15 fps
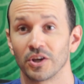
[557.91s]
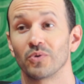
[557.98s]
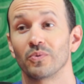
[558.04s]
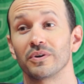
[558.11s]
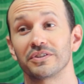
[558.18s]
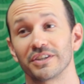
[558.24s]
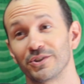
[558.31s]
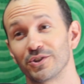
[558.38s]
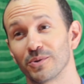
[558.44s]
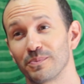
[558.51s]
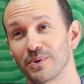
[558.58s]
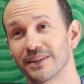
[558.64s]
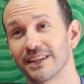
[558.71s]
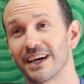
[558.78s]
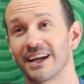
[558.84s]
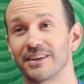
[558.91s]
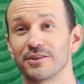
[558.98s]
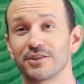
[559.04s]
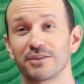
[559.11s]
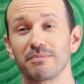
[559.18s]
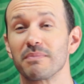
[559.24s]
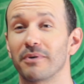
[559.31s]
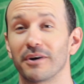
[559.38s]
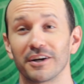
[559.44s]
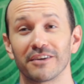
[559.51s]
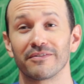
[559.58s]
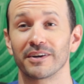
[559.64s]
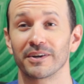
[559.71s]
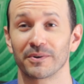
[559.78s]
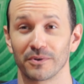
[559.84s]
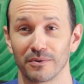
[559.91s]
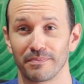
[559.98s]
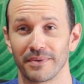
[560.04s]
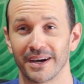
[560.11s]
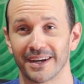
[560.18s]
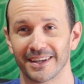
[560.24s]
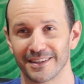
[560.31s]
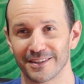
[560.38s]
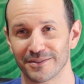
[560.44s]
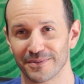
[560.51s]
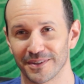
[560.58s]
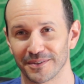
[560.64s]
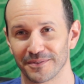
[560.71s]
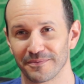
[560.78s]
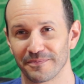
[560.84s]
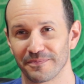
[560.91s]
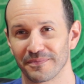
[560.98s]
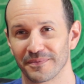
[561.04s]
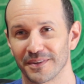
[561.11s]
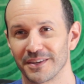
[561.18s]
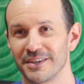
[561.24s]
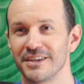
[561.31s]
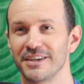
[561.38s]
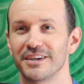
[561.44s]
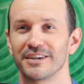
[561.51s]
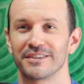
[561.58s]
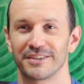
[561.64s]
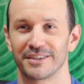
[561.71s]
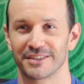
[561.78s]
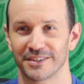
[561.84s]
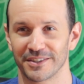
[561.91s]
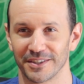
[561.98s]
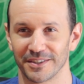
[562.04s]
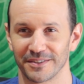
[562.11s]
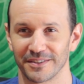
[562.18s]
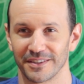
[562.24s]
which Ido Portal used to be part of our group back in Israel, years ago.